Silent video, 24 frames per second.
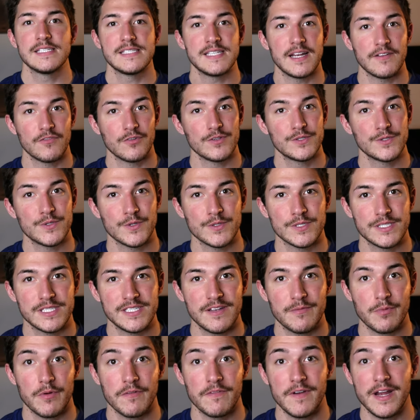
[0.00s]
Several sources
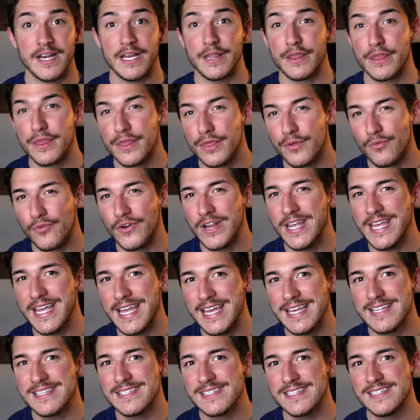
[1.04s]
have provided 3
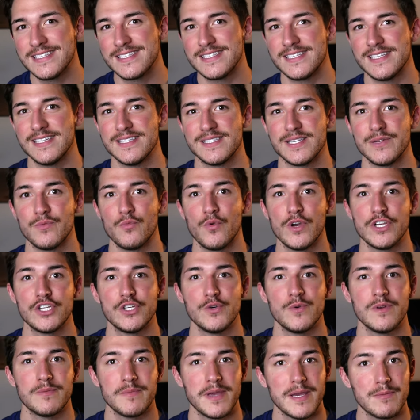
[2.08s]
instances in which
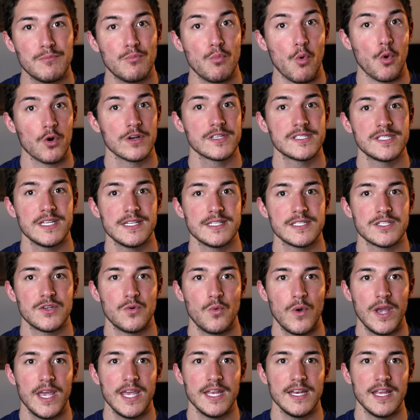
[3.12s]
it would make more sense to
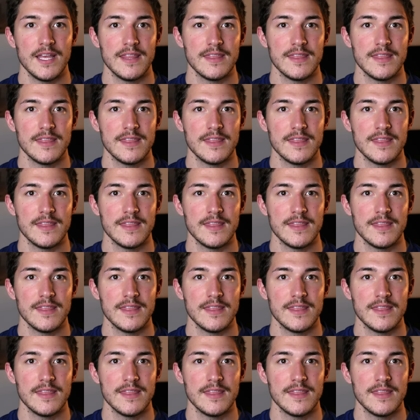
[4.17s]
wait,